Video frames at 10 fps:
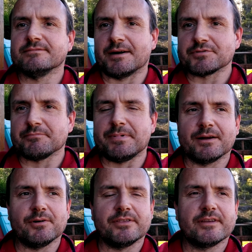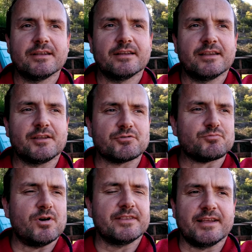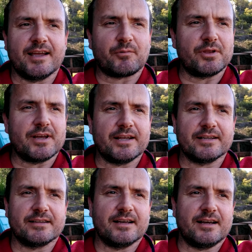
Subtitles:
That was a big one. There was one day when I had,